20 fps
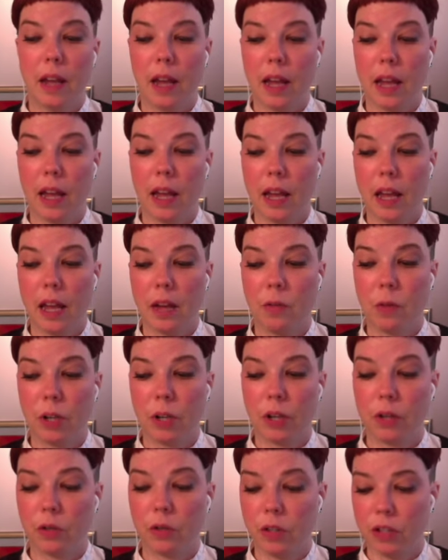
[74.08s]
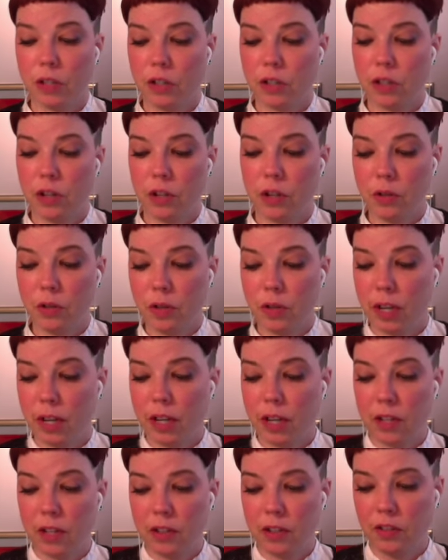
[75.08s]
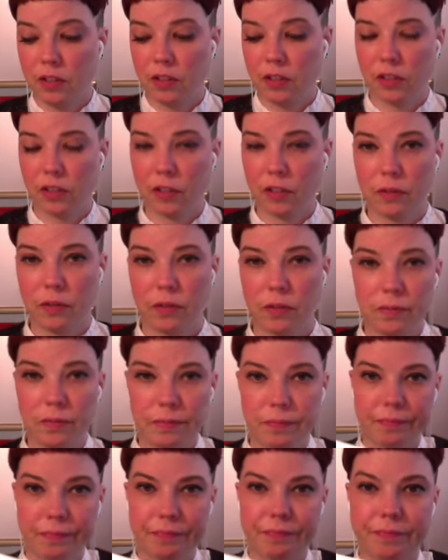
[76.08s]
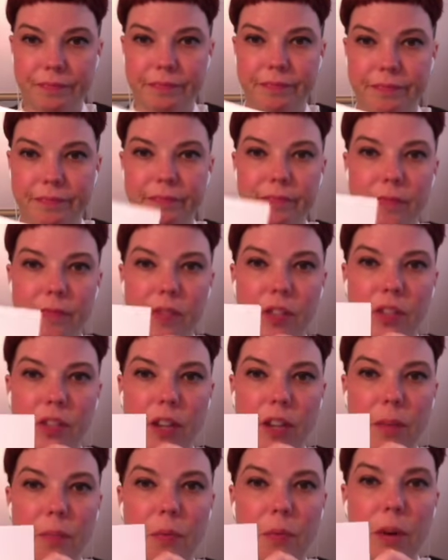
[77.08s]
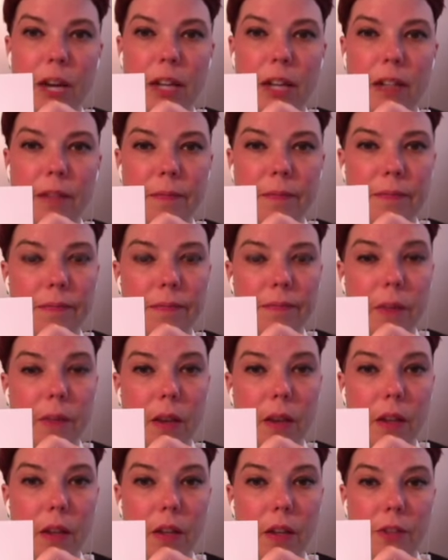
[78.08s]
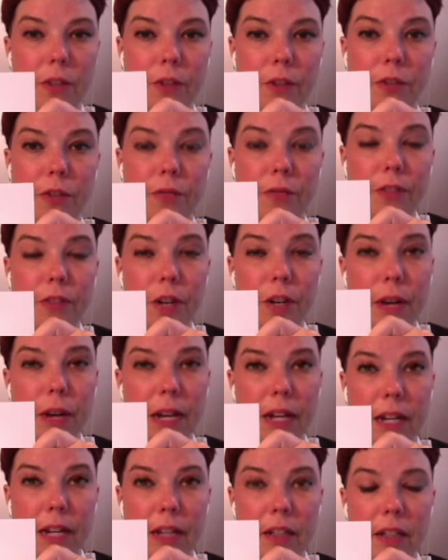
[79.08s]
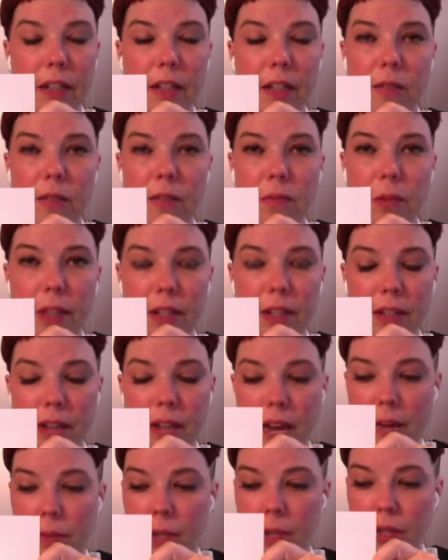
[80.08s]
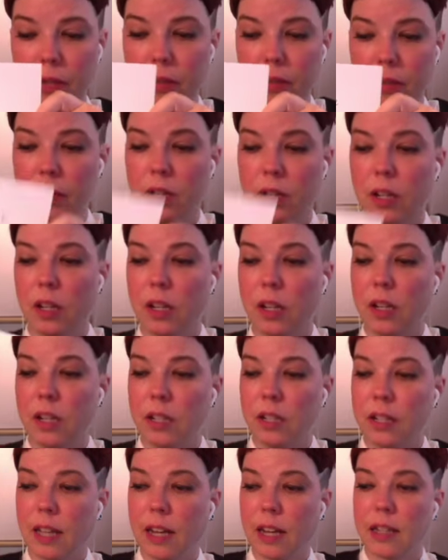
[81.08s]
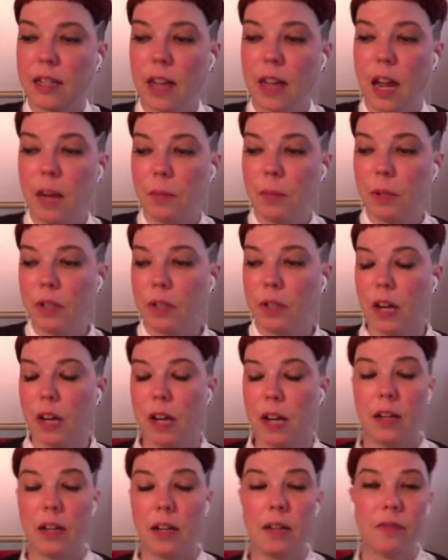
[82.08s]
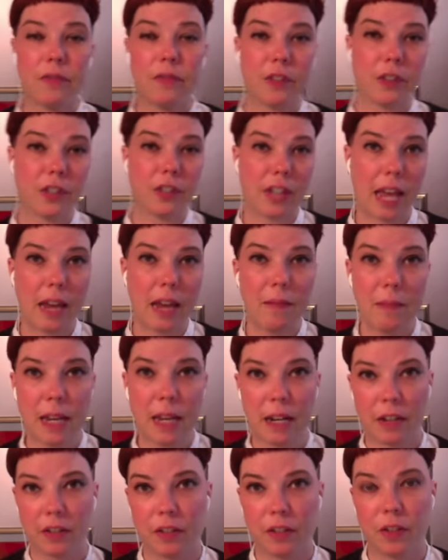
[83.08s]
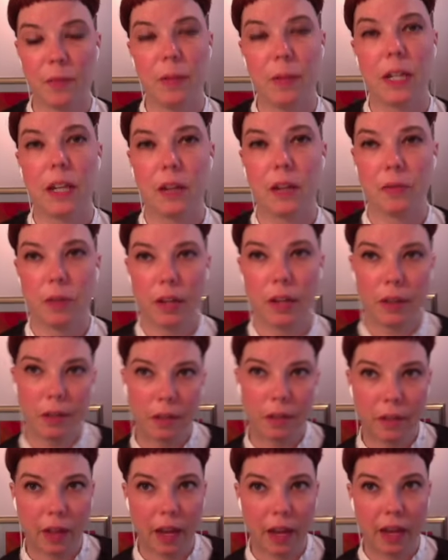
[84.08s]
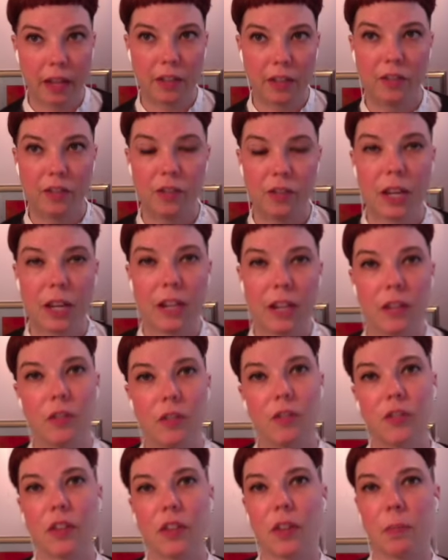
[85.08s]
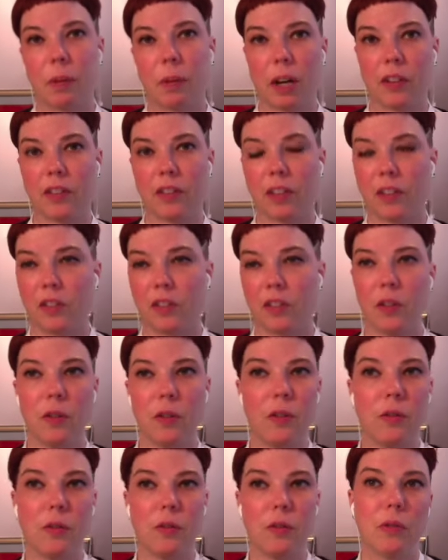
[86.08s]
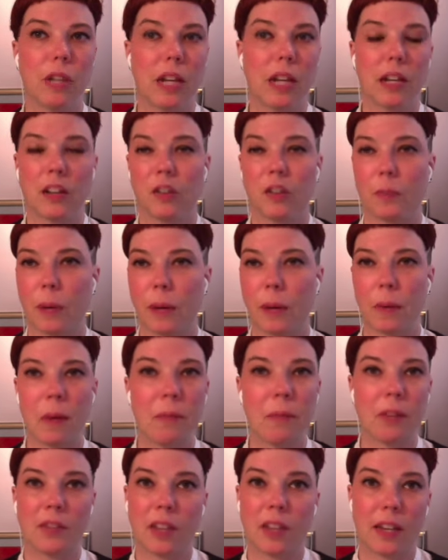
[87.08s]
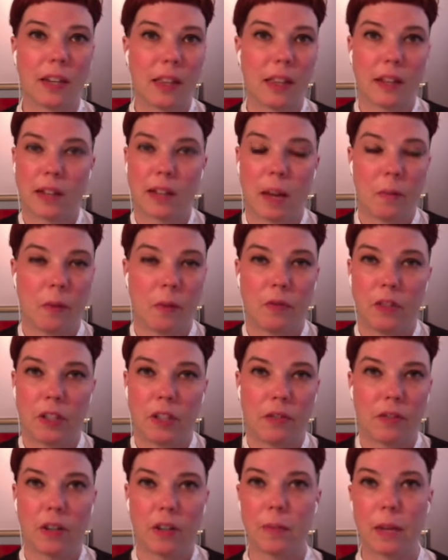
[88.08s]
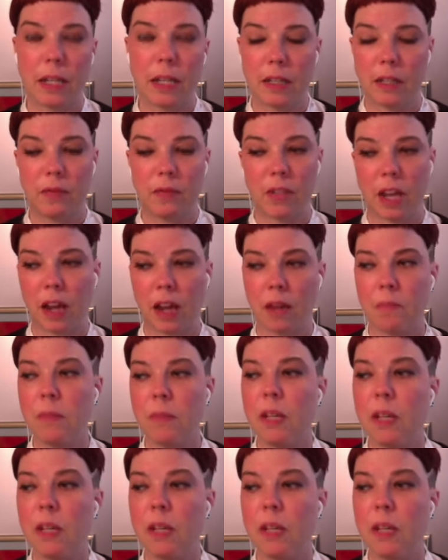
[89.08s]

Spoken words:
And what you're going to do is, step 1, do some free writing with a timer. Set a timer for 10 minutes to begin with. As you get used to the process, you can experiment with setting the timer for different amounts of time.